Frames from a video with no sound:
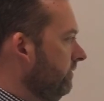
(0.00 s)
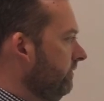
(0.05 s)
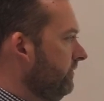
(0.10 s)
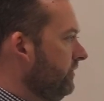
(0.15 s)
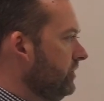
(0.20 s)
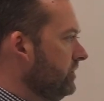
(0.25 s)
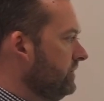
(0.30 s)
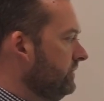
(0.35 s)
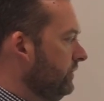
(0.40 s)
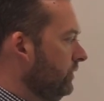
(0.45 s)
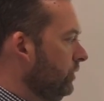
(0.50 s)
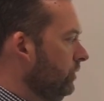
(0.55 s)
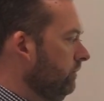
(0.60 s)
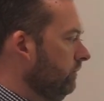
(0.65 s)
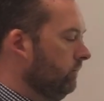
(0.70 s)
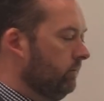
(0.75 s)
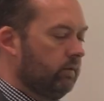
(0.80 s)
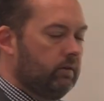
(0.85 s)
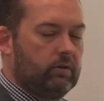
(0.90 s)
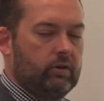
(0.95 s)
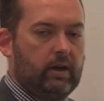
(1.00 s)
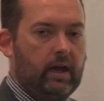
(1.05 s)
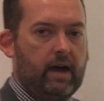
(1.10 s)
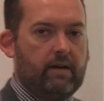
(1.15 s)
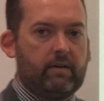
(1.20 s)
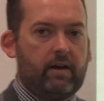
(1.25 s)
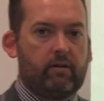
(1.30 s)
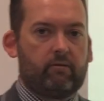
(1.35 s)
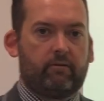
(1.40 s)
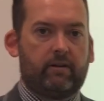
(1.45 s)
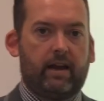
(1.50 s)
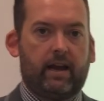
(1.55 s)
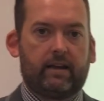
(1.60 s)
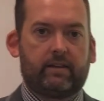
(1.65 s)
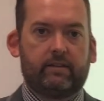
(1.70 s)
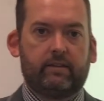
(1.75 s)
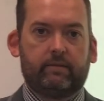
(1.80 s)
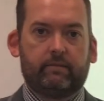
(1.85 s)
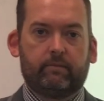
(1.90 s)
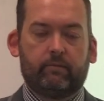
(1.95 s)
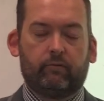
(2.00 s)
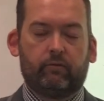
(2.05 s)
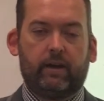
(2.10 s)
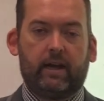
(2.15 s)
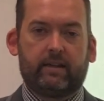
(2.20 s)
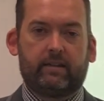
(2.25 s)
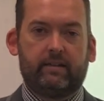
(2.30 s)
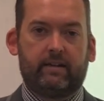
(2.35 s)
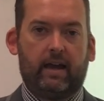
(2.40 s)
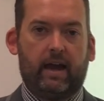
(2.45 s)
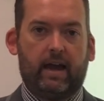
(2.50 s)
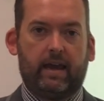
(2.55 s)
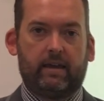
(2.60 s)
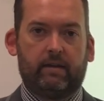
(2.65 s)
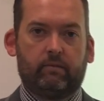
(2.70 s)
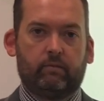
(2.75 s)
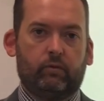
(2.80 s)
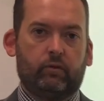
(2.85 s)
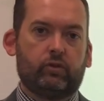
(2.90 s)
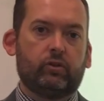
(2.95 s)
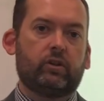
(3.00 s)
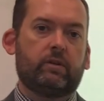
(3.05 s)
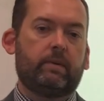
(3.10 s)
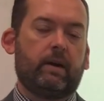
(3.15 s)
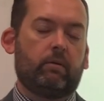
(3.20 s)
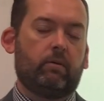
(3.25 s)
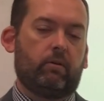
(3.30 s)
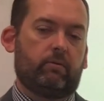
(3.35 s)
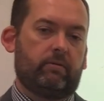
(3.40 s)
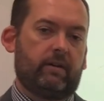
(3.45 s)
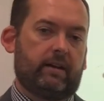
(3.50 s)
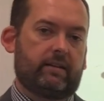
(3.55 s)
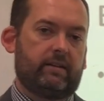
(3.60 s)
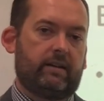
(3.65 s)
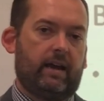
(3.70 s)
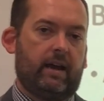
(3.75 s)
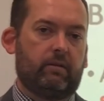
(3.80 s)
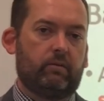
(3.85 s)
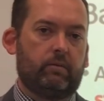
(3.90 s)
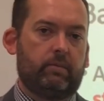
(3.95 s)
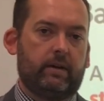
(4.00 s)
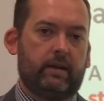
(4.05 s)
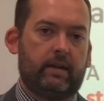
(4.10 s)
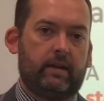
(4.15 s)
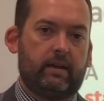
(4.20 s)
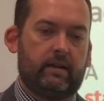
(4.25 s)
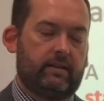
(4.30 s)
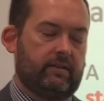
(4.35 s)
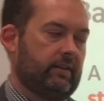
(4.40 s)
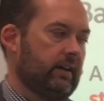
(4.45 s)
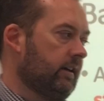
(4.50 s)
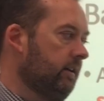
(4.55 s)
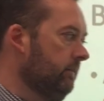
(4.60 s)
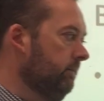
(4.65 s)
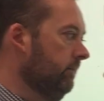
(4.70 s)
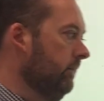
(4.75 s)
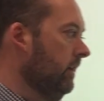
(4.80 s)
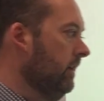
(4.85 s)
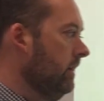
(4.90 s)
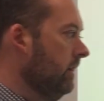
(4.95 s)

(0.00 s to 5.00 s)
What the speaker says: First of all, you have a reactant A. We'll talk about what reactant A will be in a second.